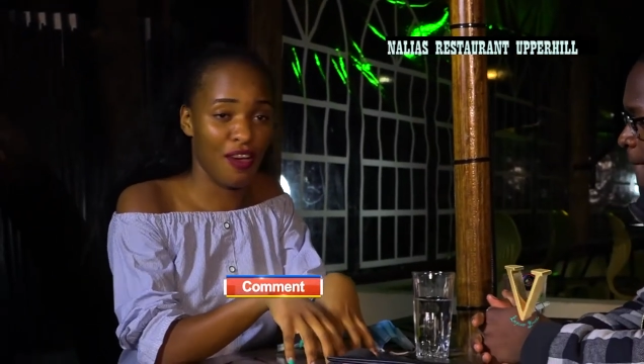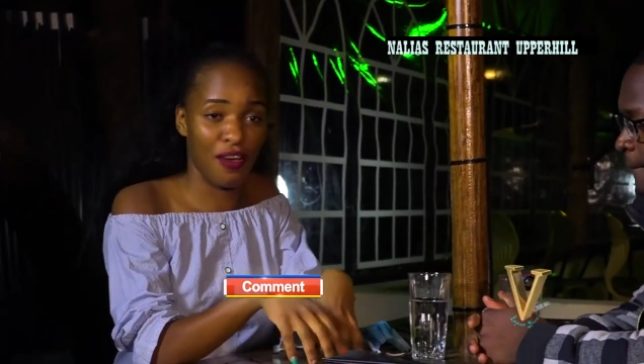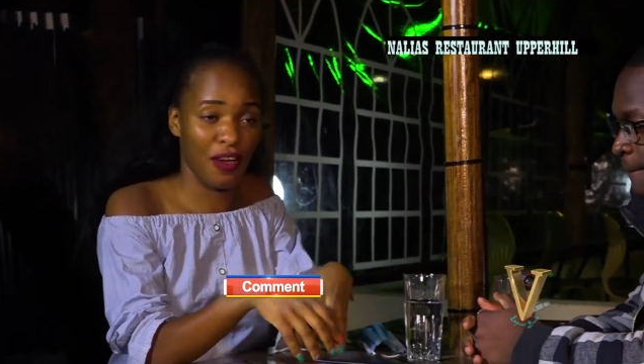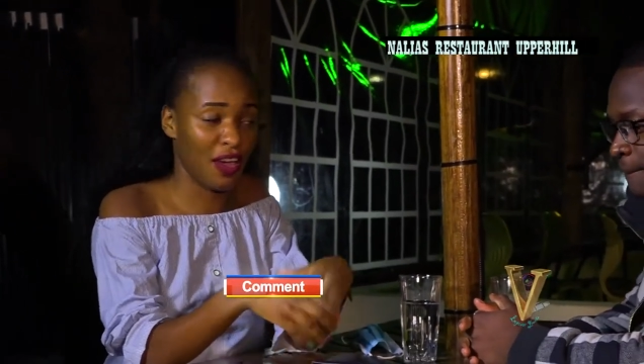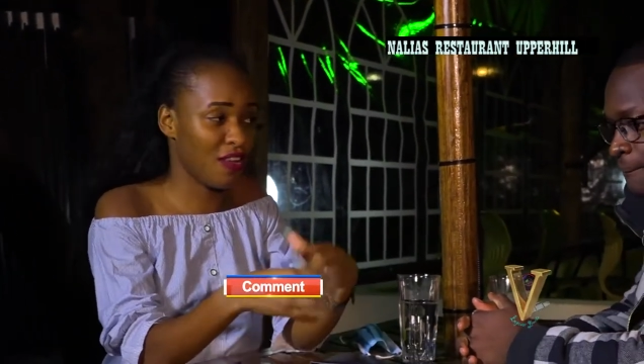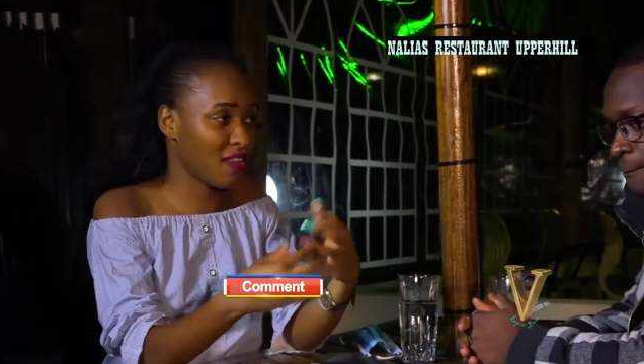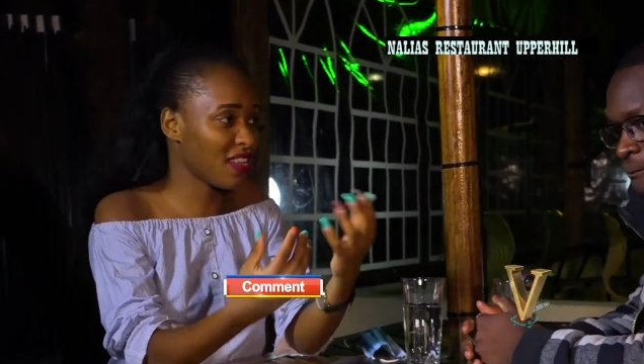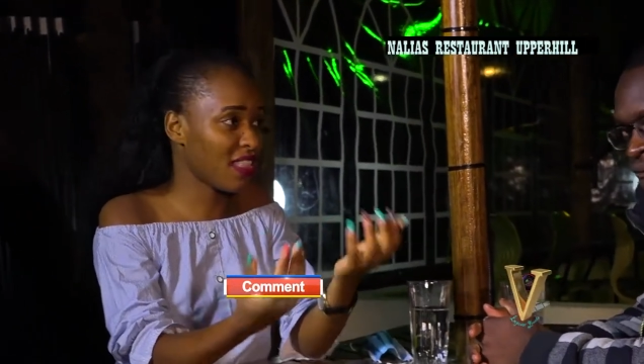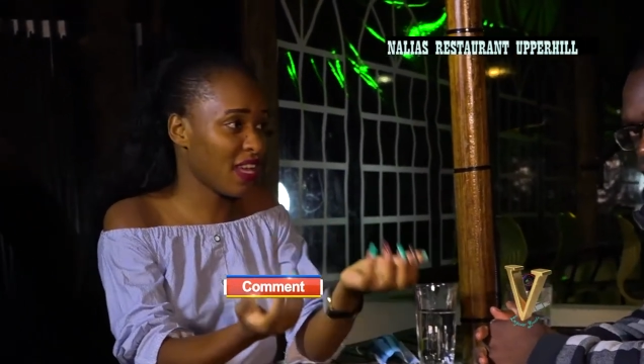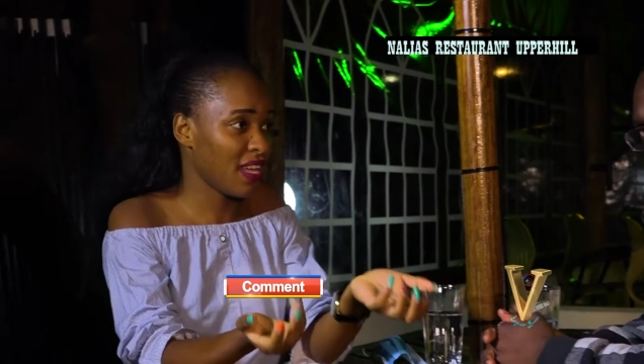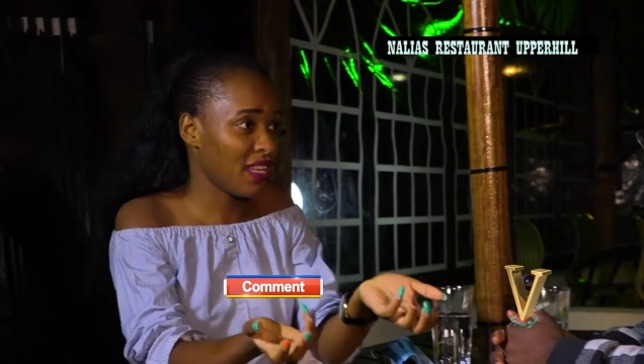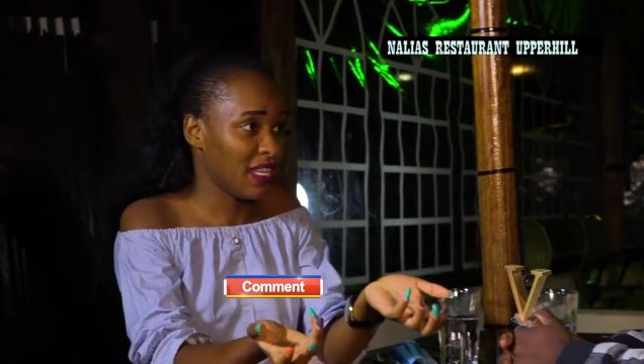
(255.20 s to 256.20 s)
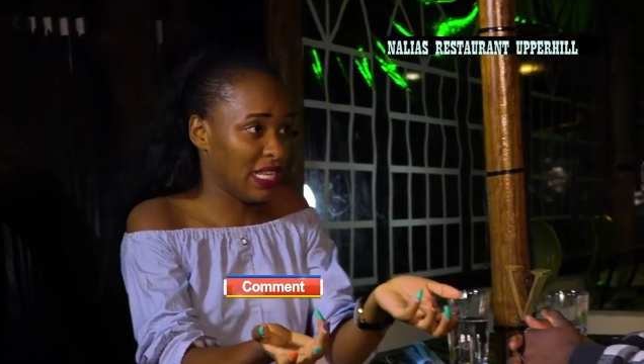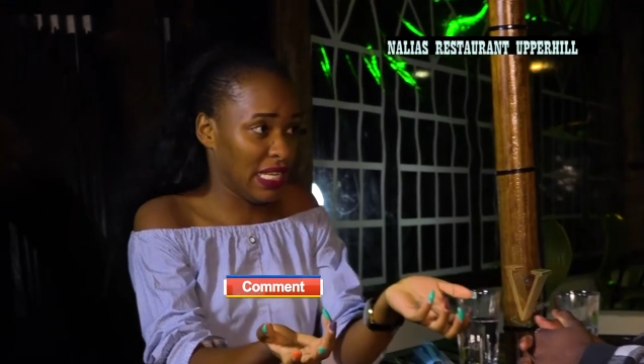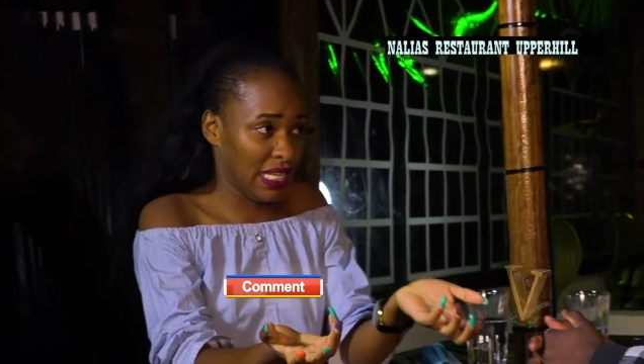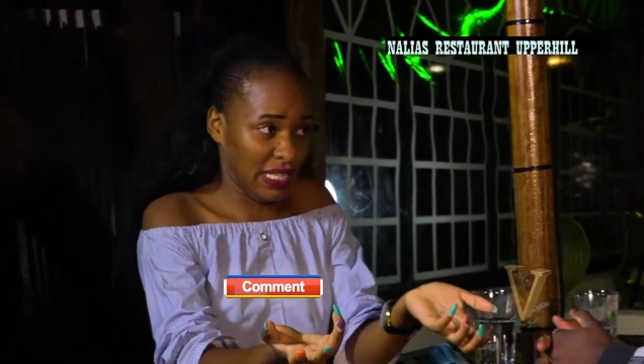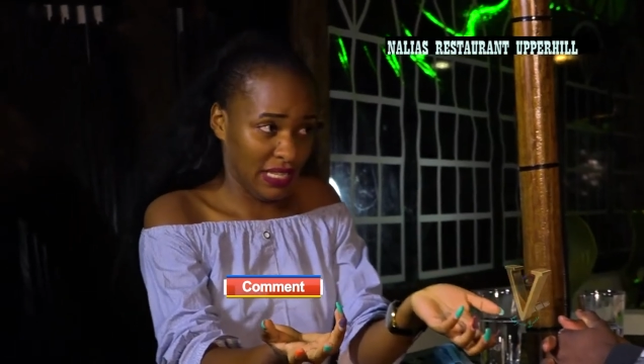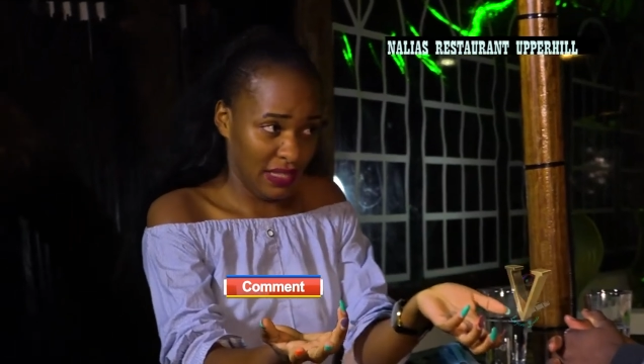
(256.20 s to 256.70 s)
or rather,
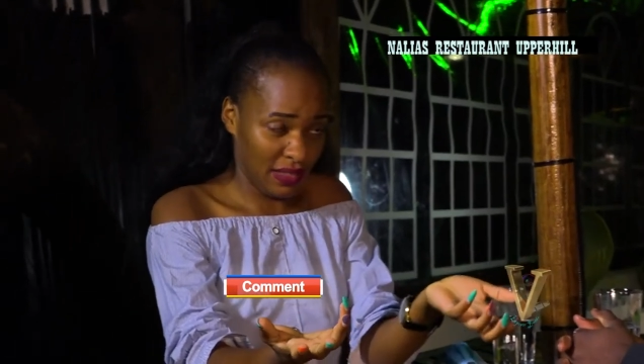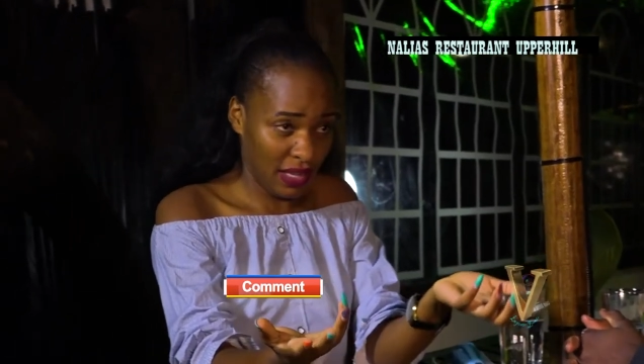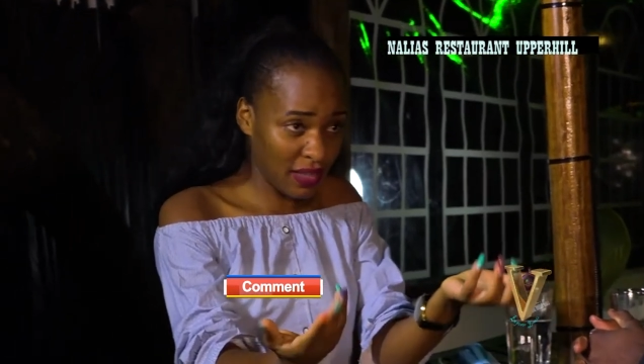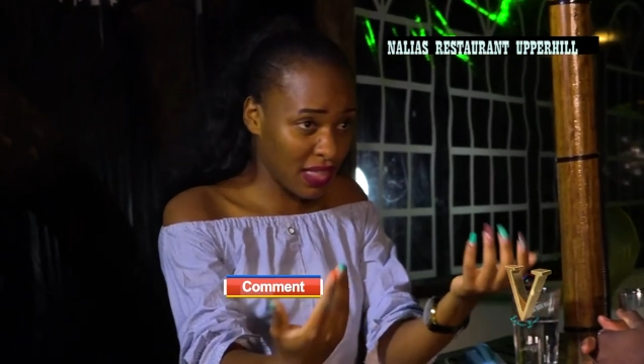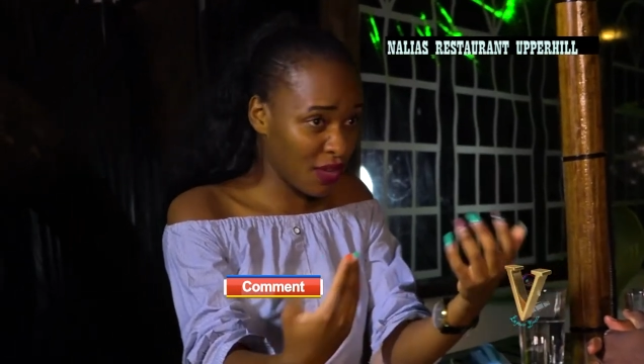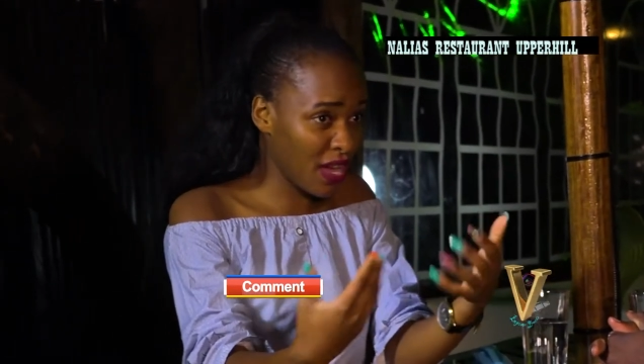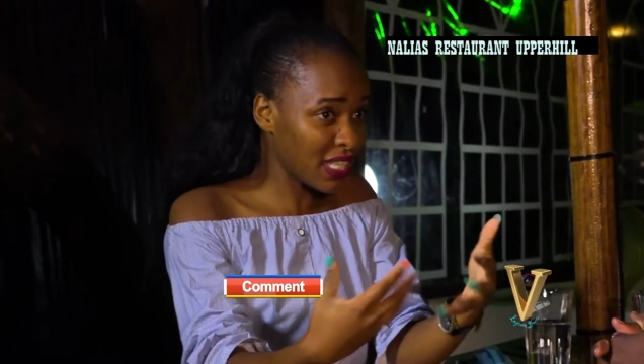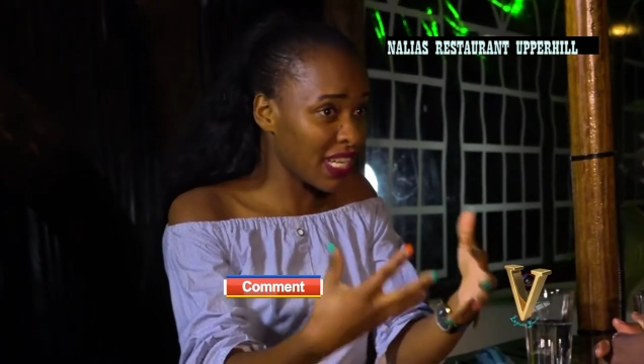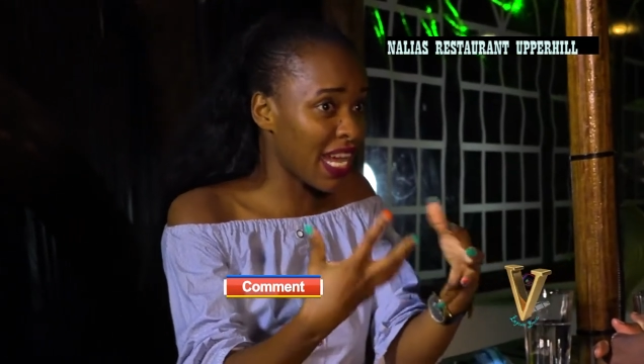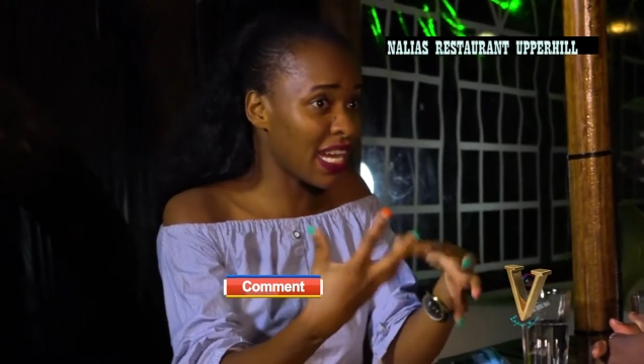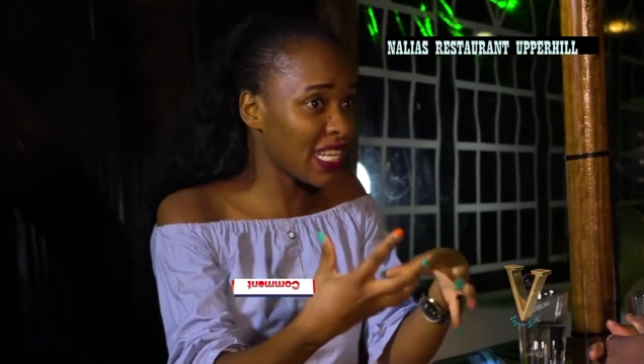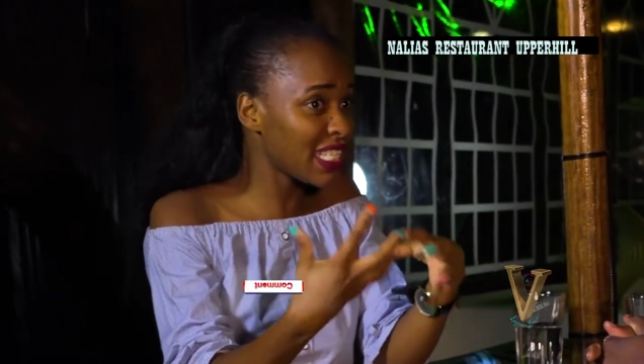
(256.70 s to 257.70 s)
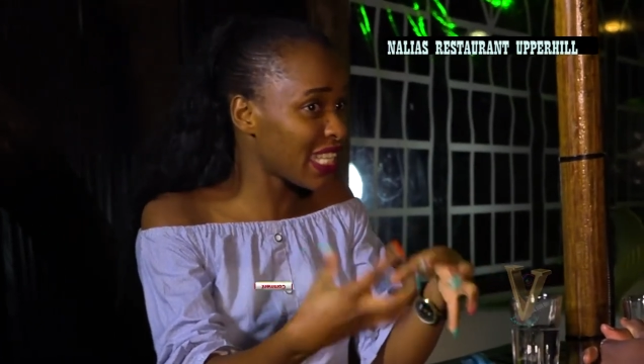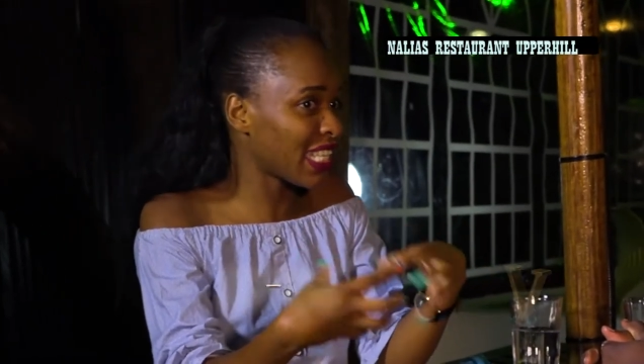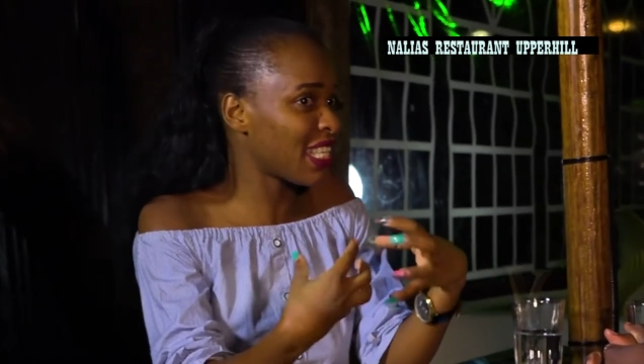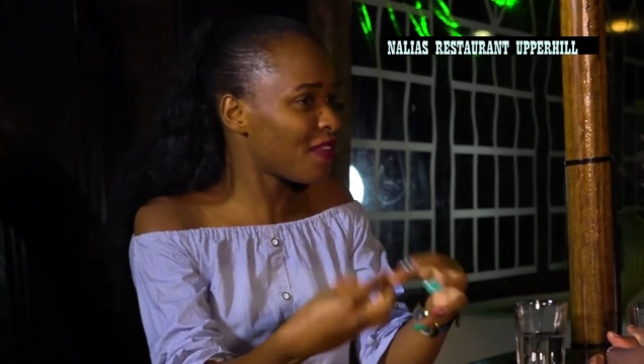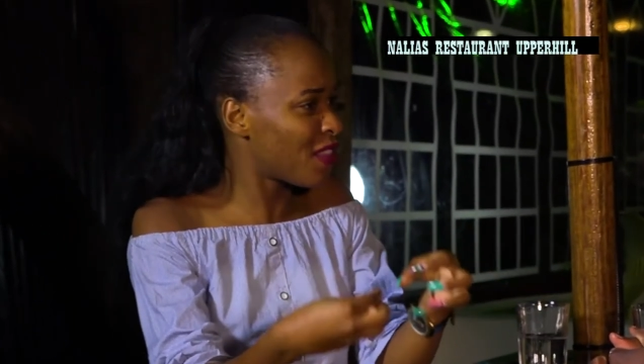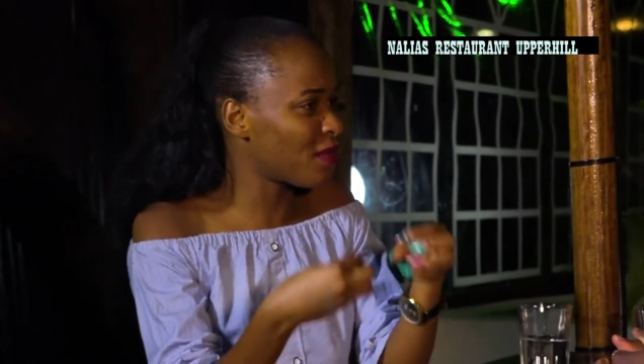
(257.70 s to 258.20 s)
they want at least I
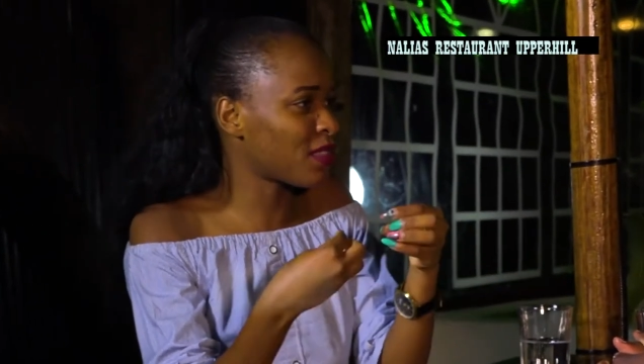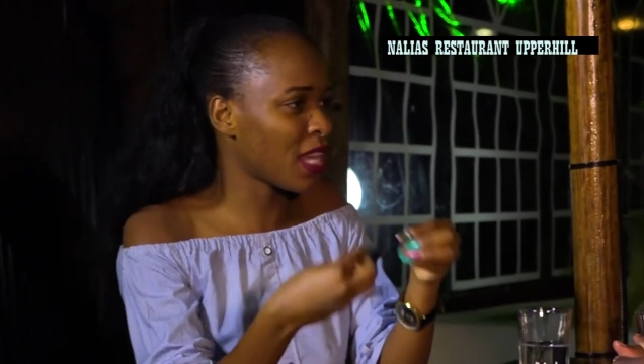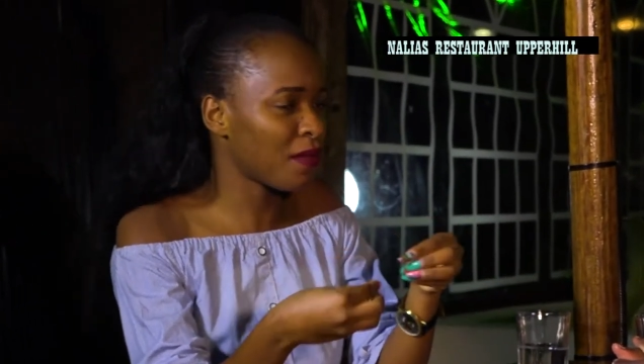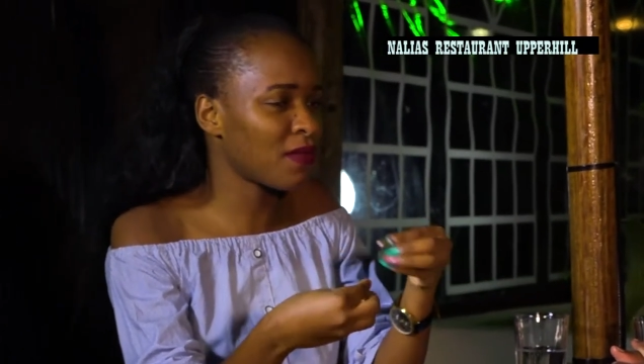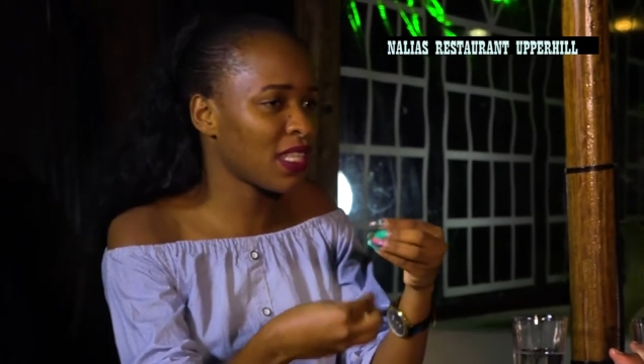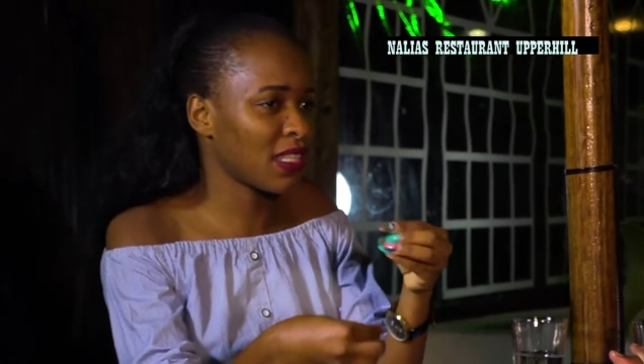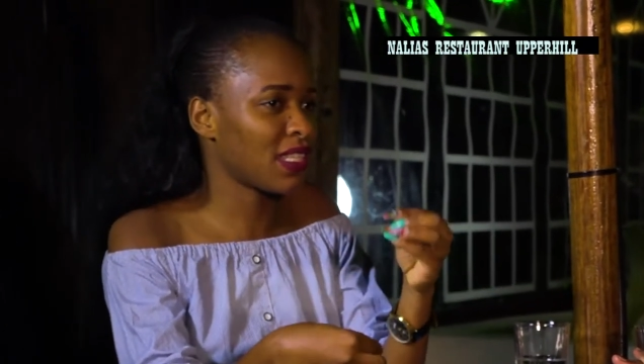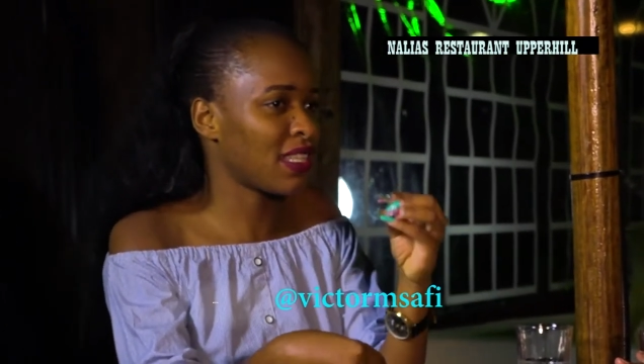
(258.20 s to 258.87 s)
give them something